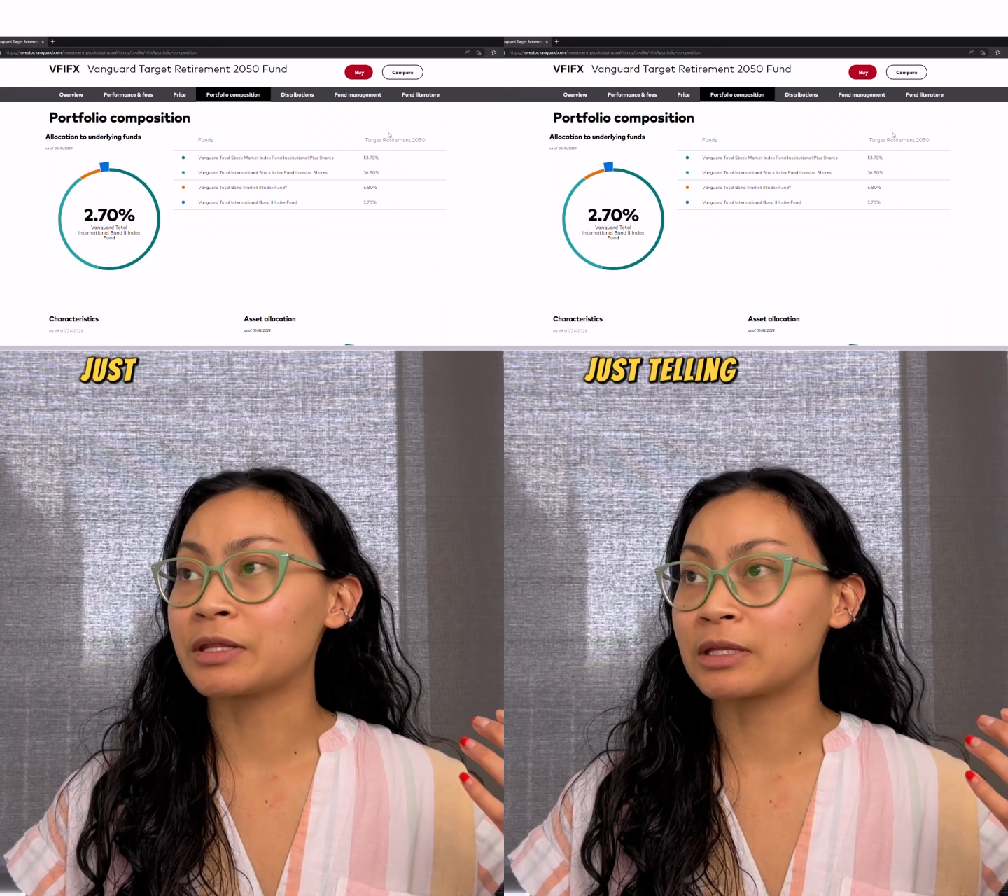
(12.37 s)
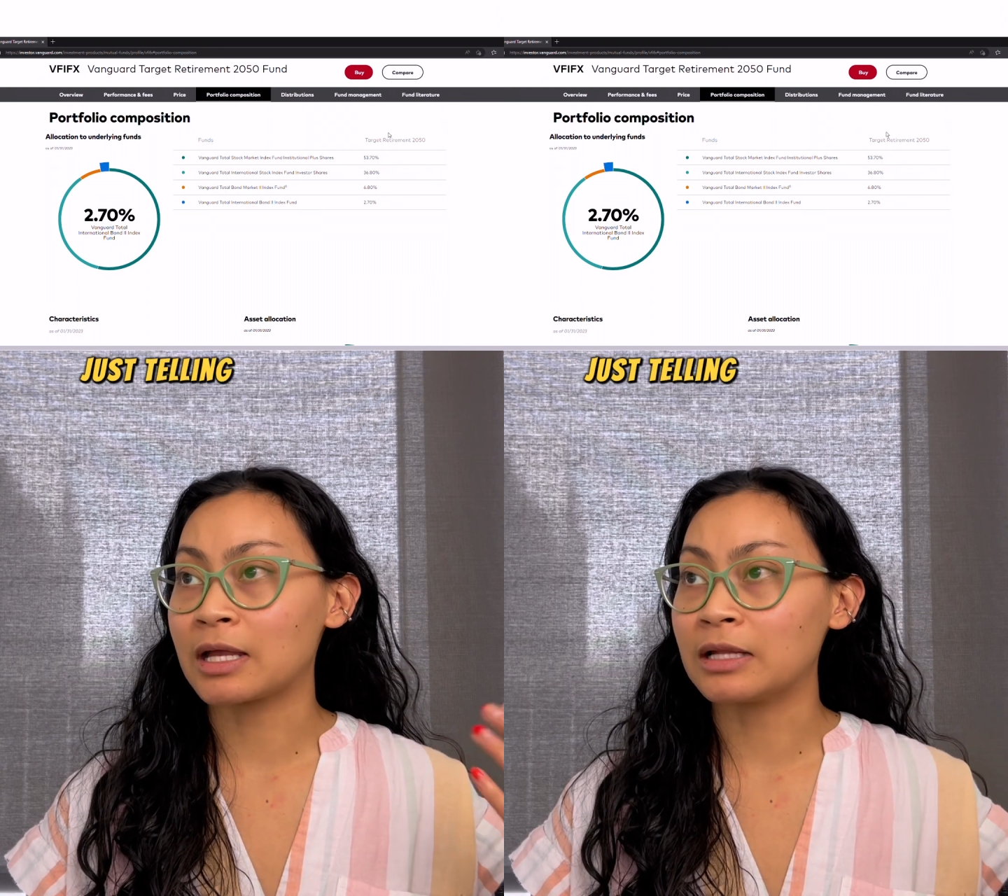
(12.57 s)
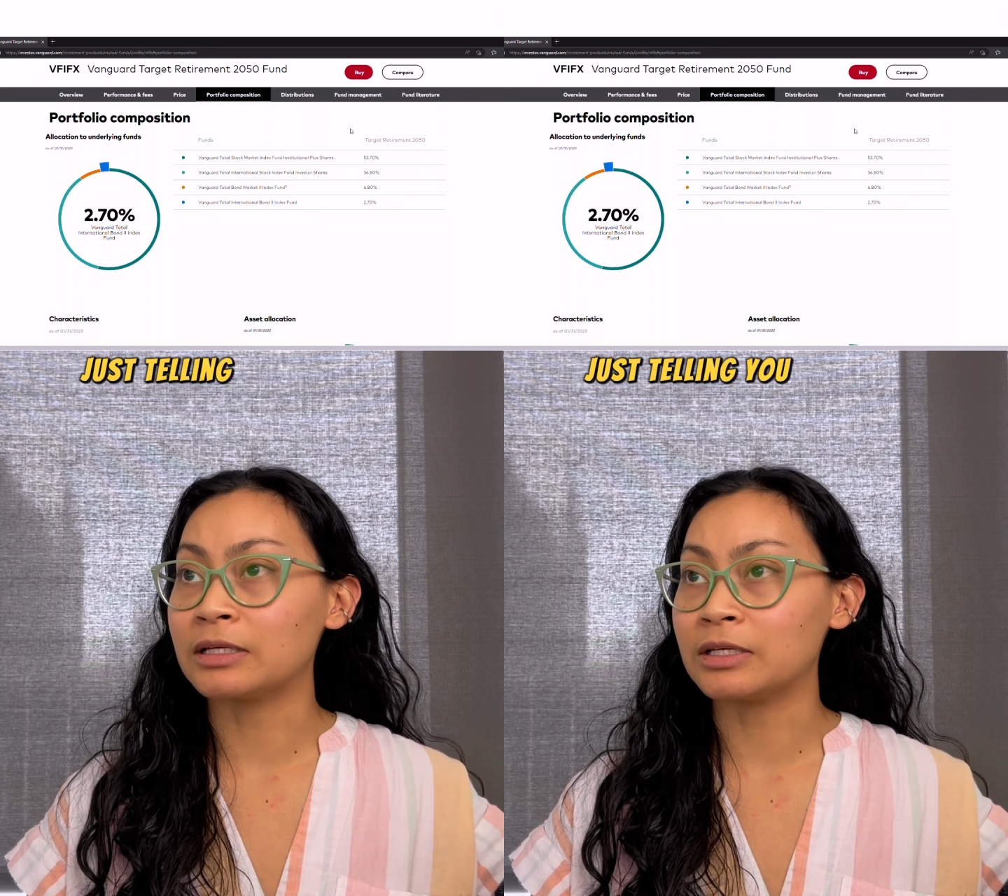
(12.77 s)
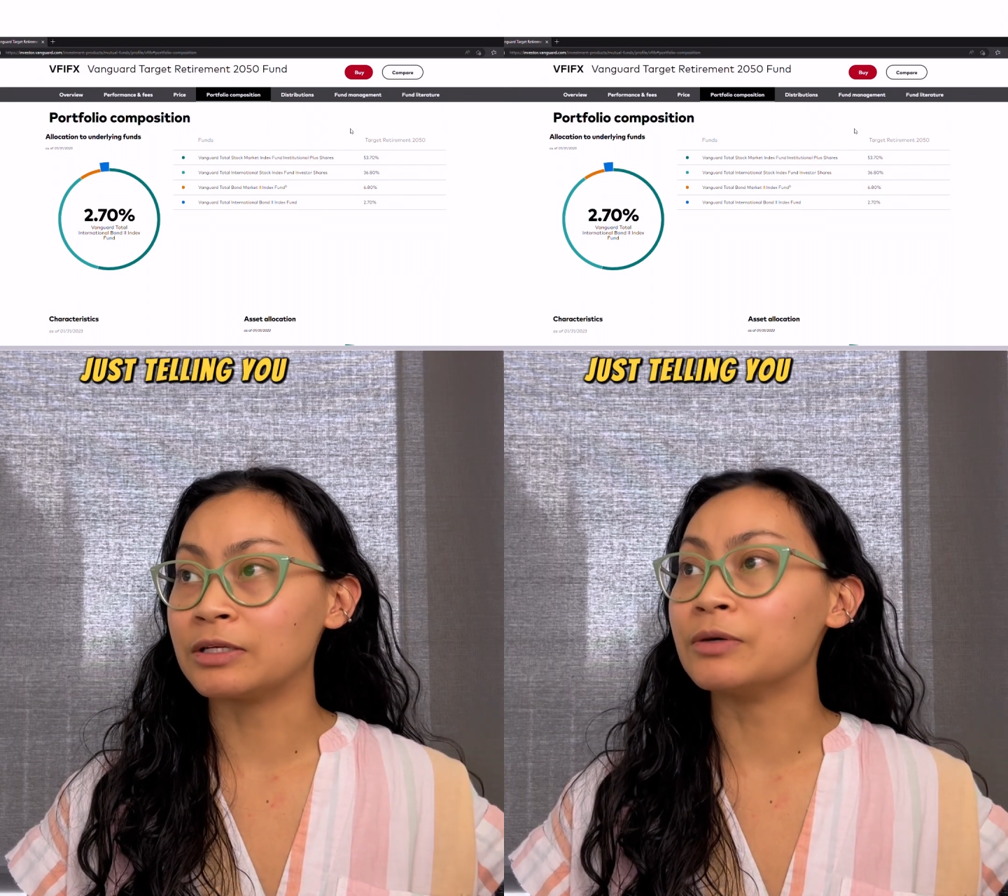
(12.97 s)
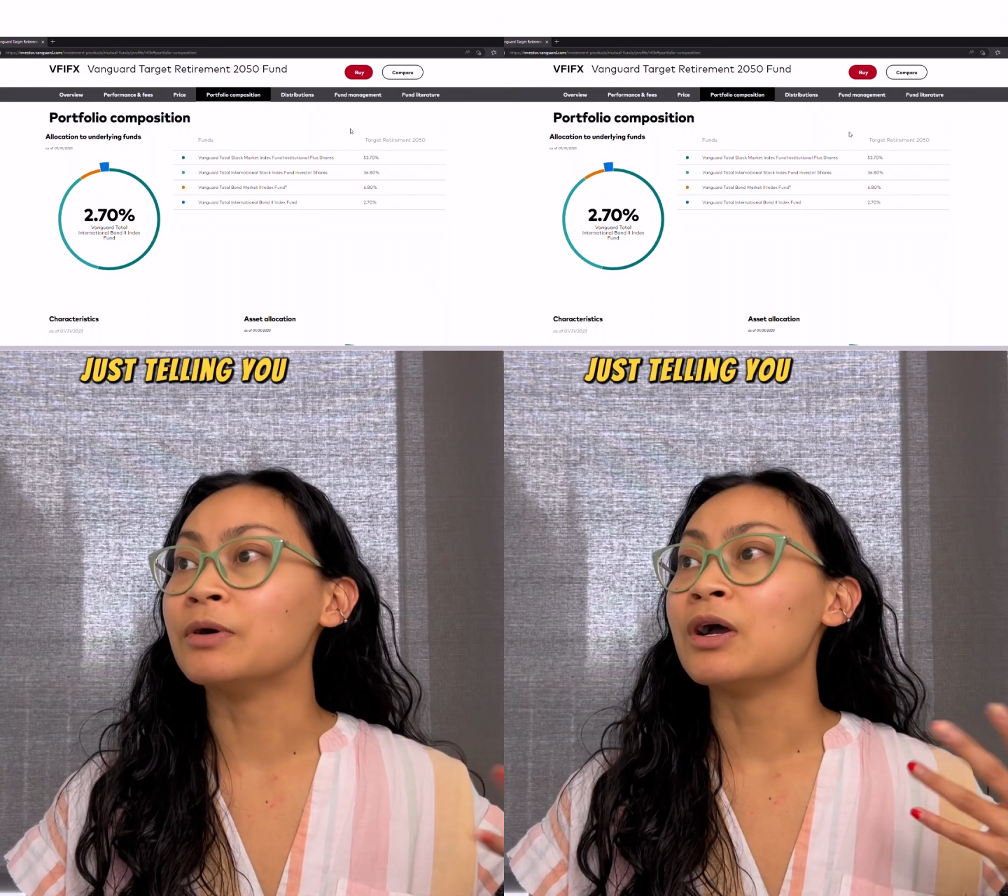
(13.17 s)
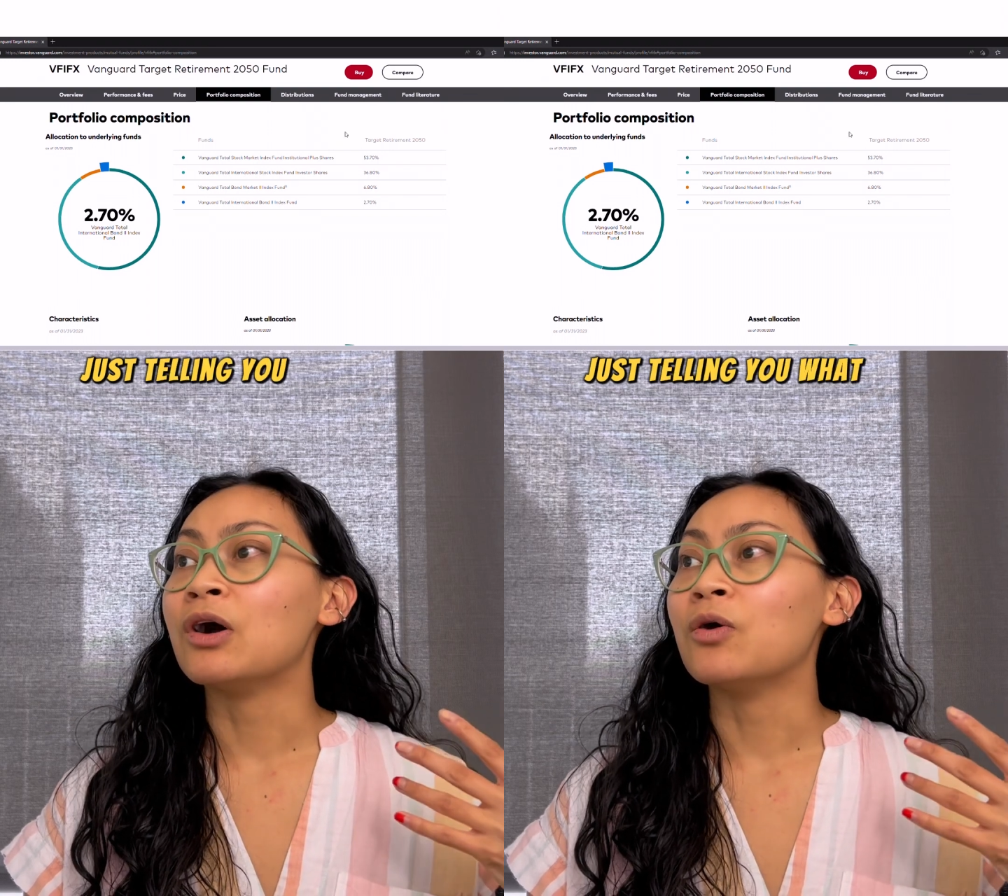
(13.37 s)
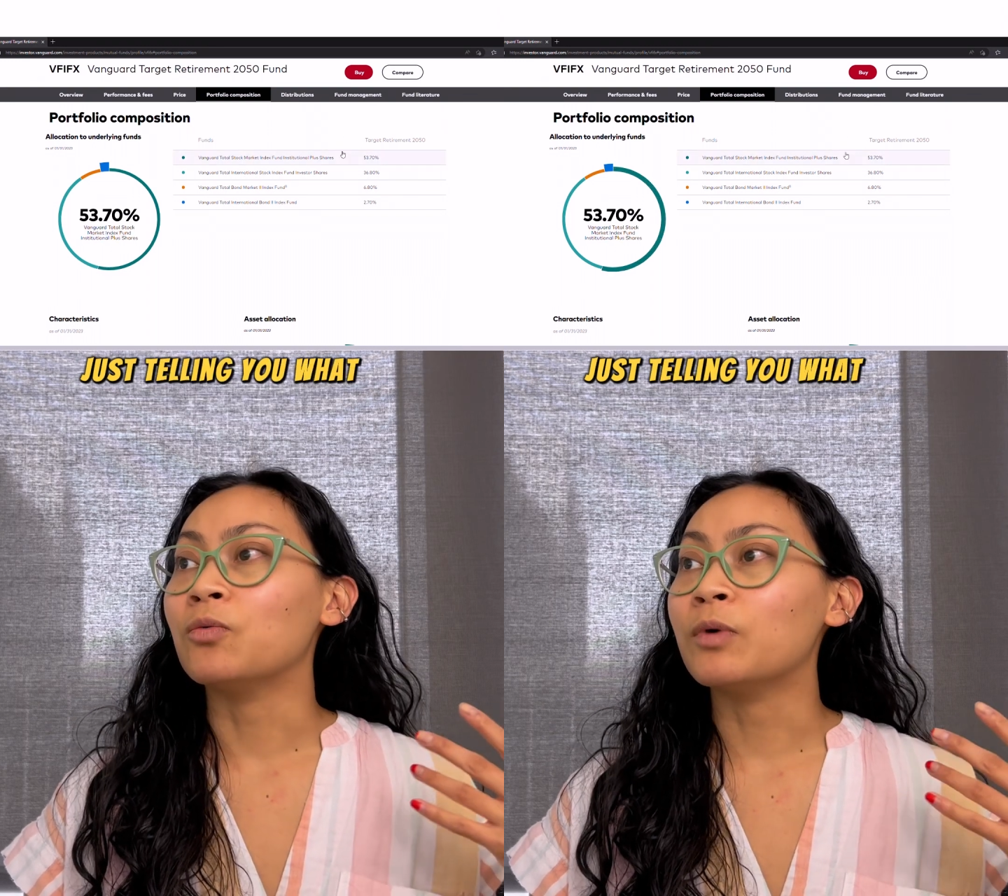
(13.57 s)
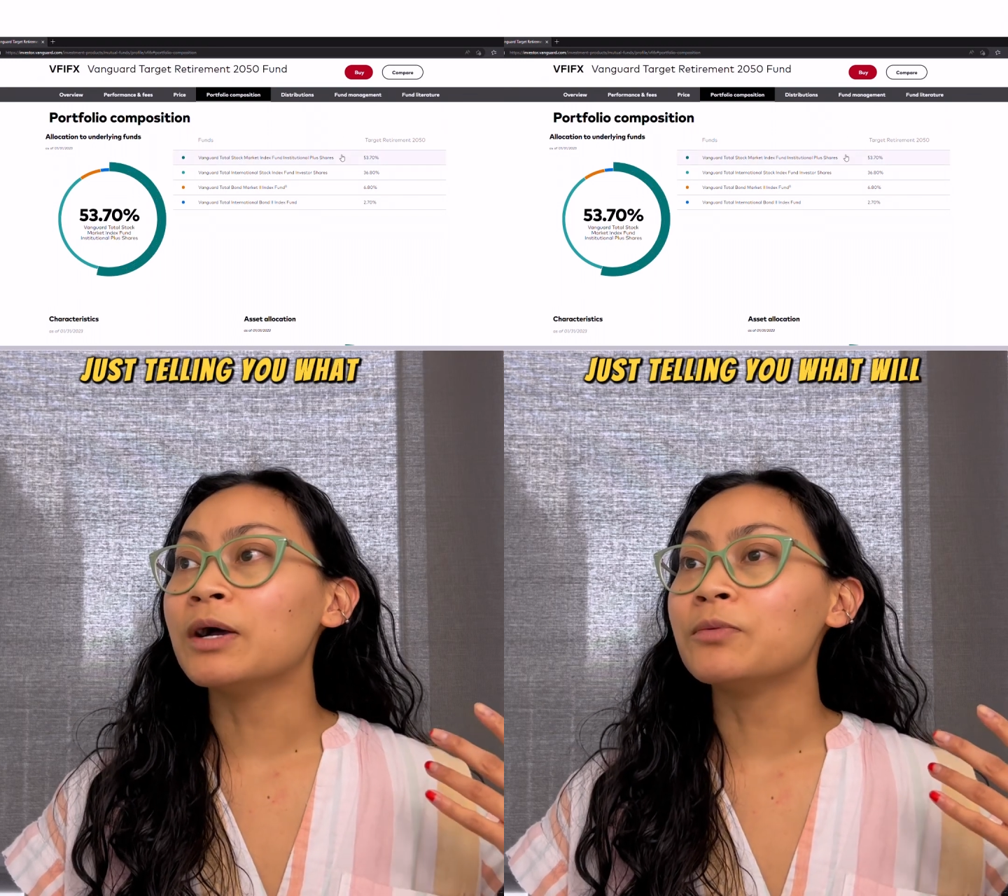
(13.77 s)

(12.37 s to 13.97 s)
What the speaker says: telling you what